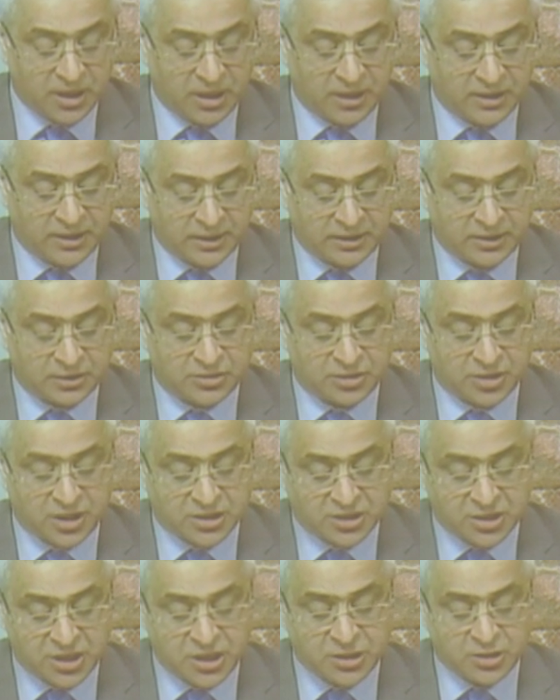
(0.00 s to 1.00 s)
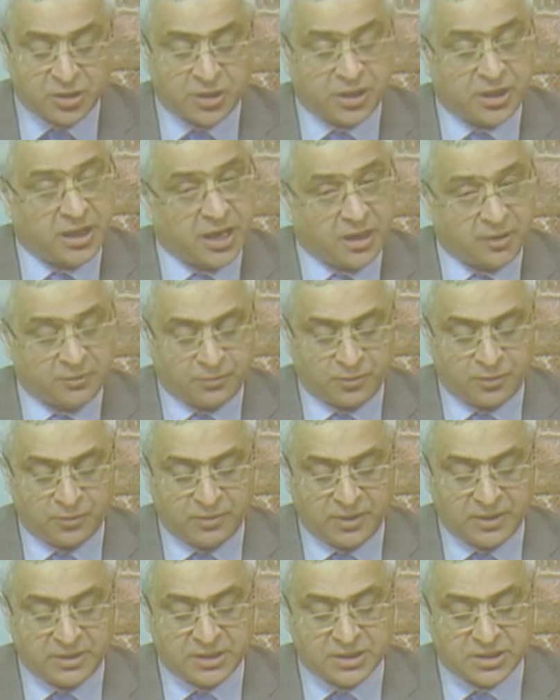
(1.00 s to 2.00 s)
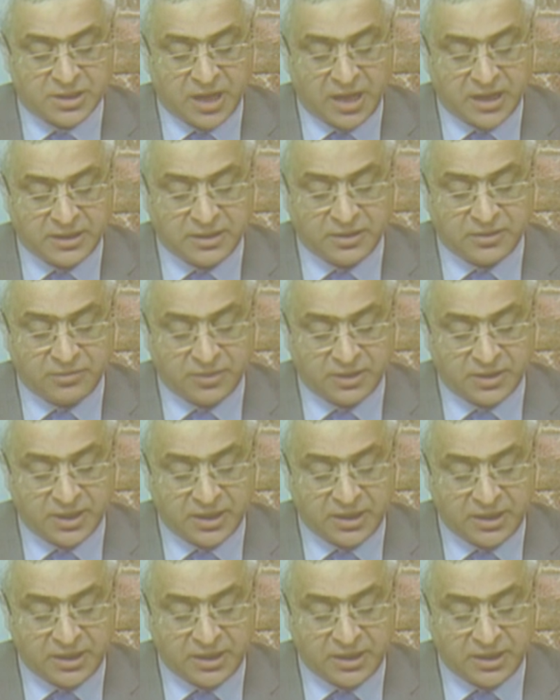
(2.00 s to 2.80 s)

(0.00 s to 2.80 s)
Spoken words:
that the trustees are careful when dealing with